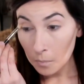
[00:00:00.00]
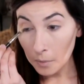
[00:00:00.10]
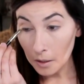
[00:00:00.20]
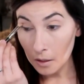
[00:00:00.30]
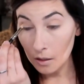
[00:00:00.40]

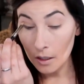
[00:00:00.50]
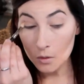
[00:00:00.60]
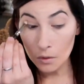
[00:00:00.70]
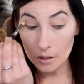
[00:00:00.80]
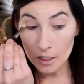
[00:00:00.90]
But
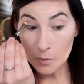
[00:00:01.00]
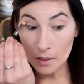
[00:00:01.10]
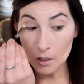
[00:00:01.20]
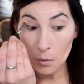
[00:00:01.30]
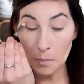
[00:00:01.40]
it's really nice
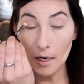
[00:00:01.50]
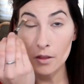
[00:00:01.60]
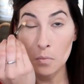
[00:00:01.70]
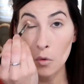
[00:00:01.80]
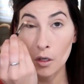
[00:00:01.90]
because we paid
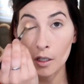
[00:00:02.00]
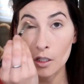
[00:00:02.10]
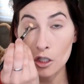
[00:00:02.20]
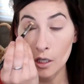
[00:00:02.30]
the mortgage,